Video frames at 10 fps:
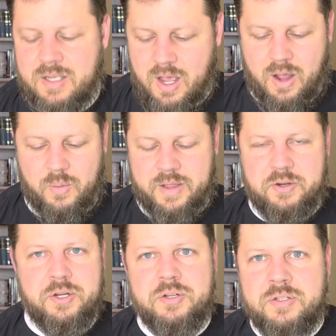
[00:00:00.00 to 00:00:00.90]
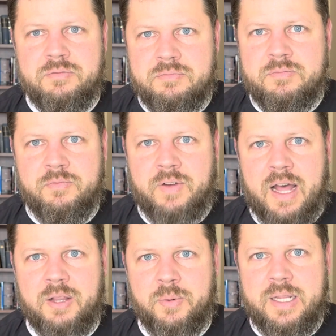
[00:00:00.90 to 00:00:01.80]
Uh, whether you're
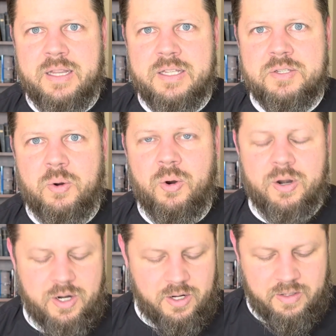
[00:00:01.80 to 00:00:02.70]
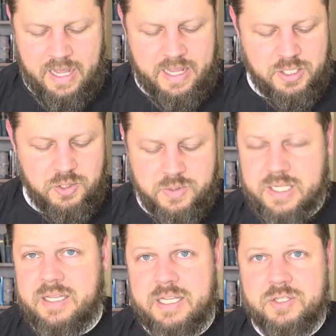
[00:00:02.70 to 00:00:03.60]
following this order and
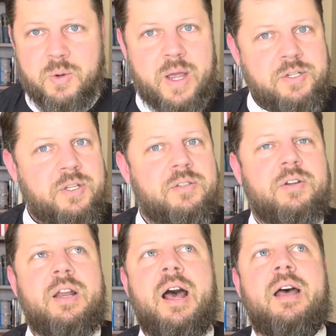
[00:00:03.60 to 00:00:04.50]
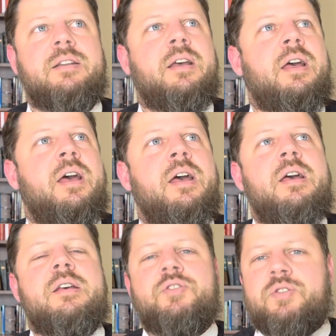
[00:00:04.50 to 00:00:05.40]
using these questions or not,
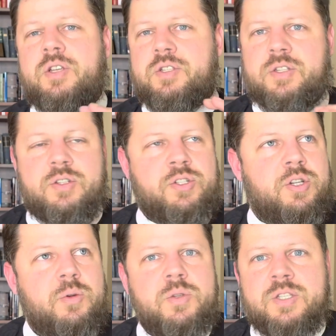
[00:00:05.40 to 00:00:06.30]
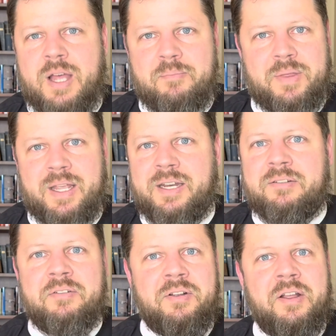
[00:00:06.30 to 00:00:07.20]
just do
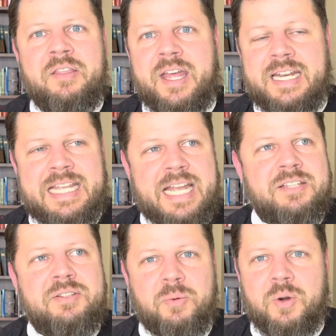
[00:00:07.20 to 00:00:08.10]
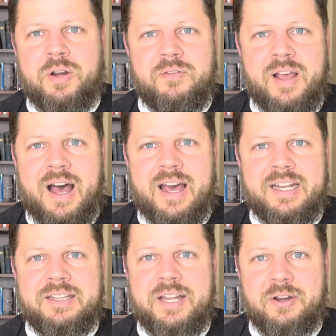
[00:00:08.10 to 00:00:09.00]
something that gets the word of God
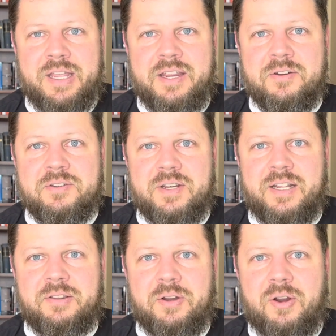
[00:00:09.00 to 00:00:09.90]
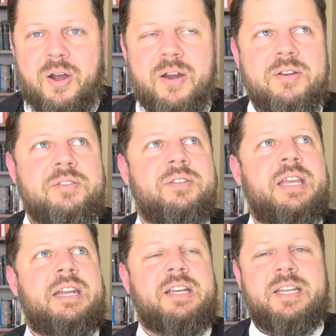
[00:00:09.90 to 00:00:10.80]
in their ears and in their hearts
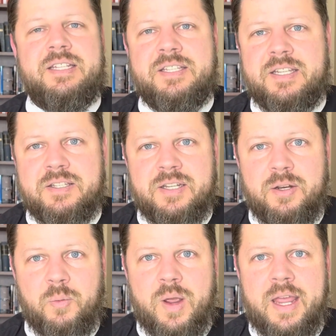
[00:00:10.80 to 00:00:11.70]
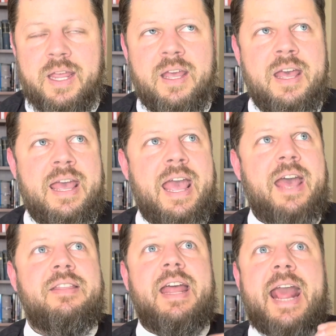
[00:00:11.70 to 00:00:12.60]
in a consistent way
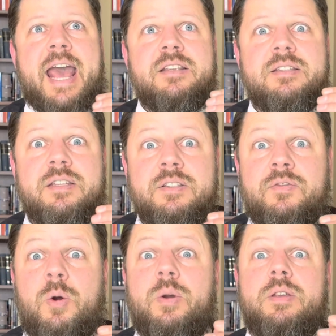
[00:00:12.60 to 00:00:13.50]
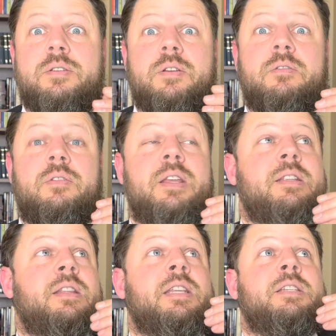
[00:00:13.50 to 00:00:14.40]
and that has this focus of the,
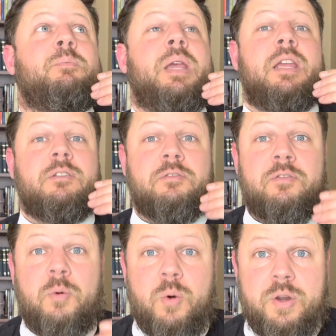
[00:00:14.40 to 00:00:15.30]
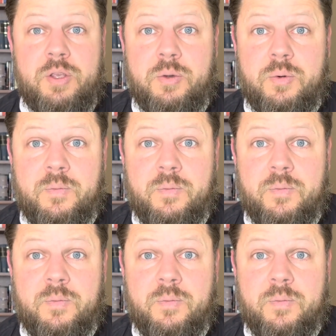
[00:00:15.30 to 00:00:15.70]
this being for you,